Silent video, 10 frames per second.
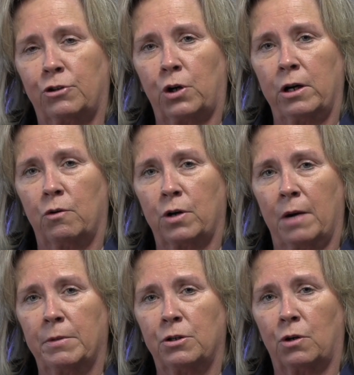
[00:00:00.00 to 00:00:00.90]
trail
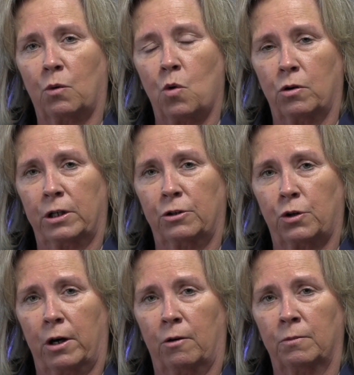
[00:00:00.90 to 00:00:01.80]
coming to our walking
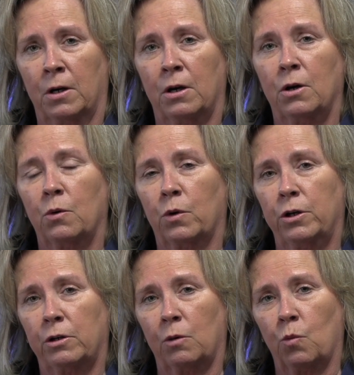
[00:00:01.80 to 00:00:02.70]
trail, where
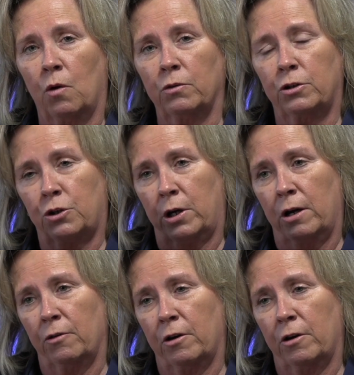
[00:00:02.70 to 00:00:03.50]
you can walk the trail.